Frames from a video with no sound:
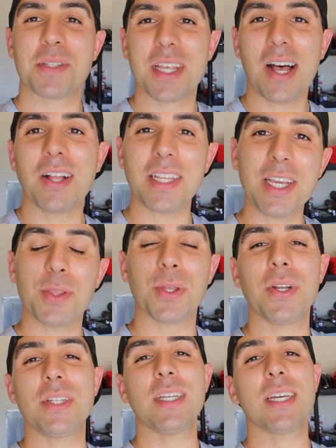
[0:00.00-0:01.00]
selling the
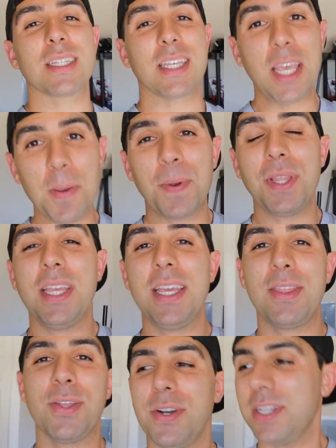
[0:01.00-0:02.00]
E36, keeping
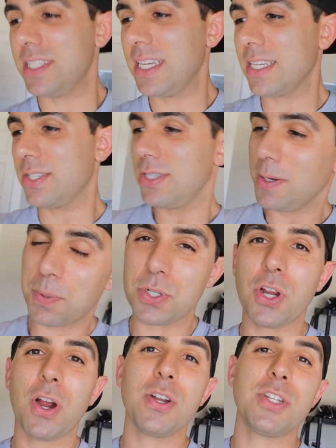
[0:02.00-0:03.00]
the E36,
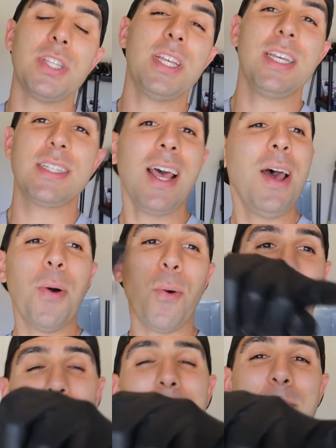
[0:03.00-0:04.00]
supercharging this,
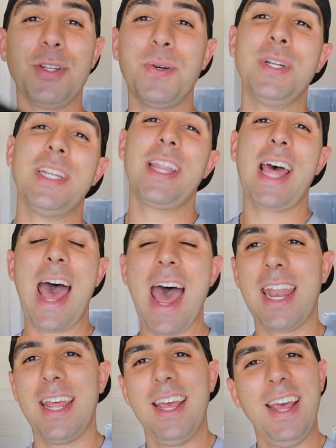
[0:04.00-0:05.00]
what I'm doing to
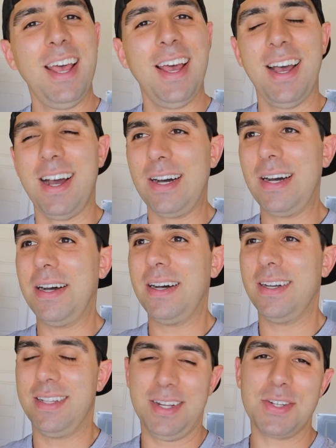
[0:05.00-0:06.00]
that.
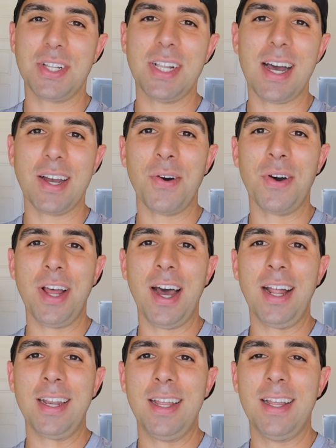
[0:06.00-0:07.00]
There's a lot going
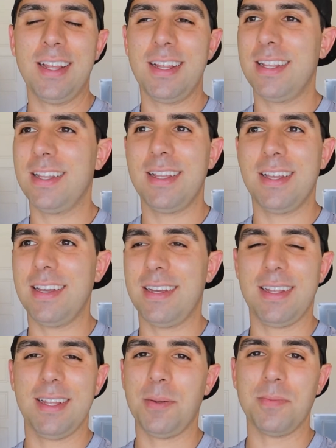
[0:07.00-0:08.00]
on.
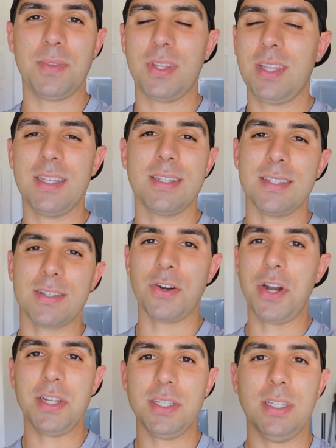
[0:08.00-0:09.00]
This is
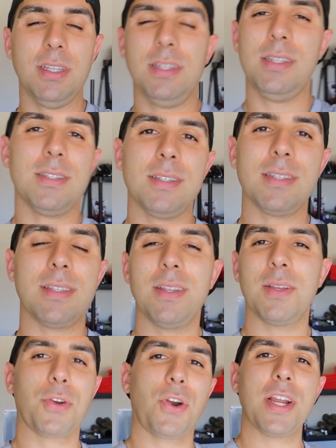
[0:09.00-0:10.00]
crazy. This is
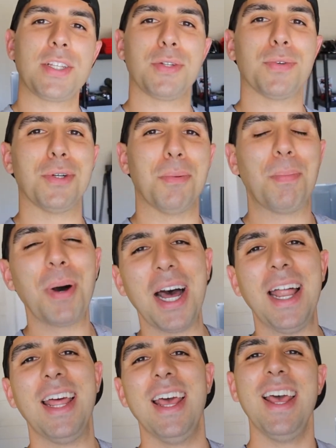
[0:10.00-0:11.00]
a crazy route.
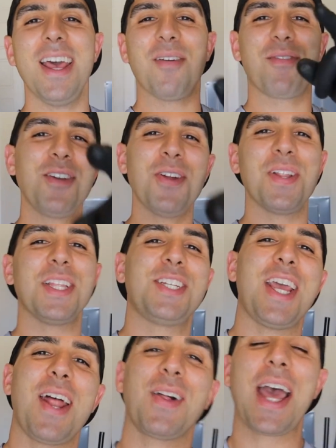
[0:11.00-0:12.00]
But if you're new to the
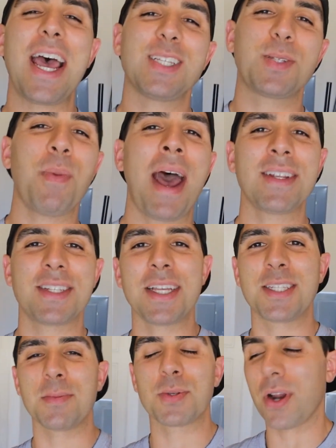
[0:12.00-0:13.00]
channel, guys, smash
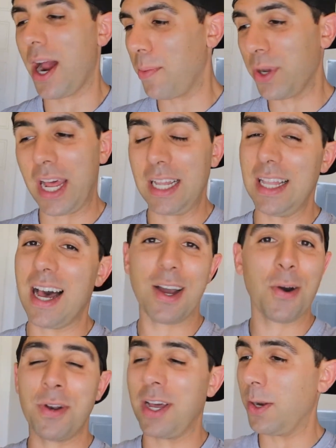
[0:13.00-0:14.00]
that subscribe. We got a lot
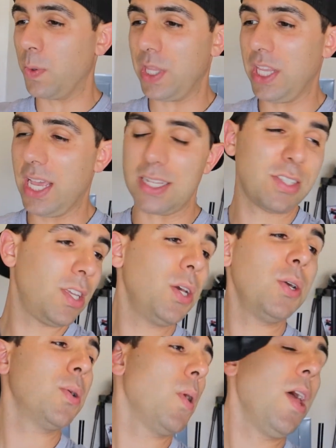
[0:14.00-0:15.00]
going on with the
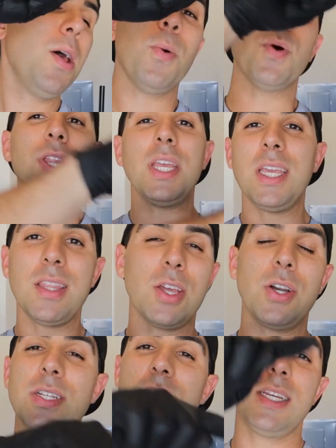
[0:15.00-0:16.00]
S2, with the
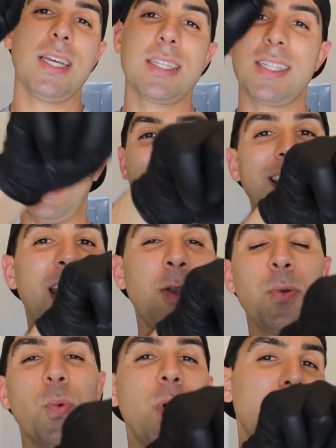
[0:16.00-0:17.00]
E36, and
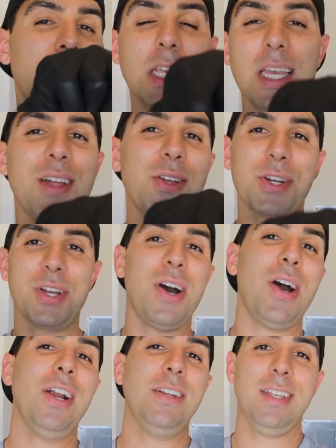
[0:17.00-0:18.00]
then with the other
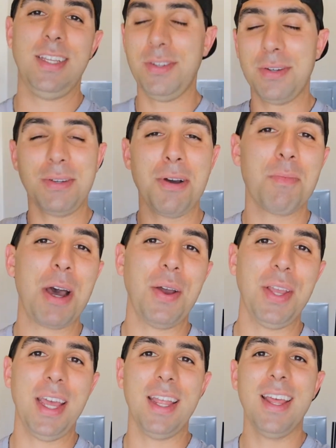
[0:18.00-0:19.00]
car that you don't know
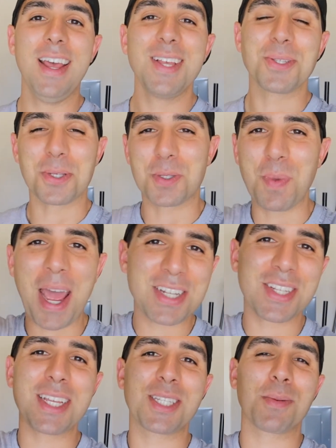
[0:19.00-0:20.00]
about yet. So
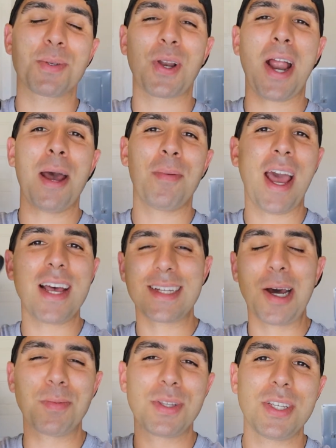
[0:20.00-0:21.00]
smash that subscribe, guys.
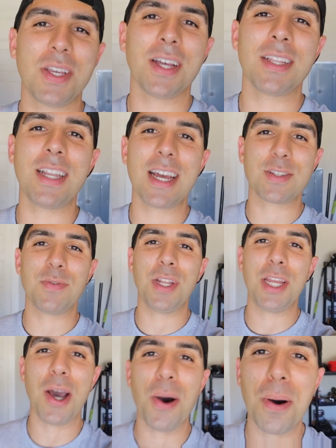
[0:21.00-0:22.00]
I hope to see you on the next
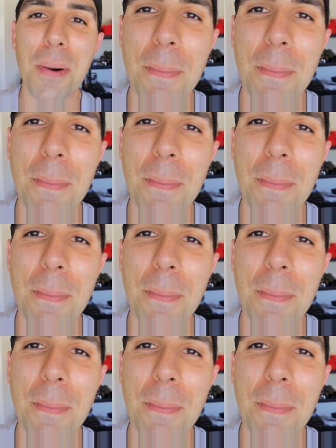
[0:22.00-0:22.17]
video.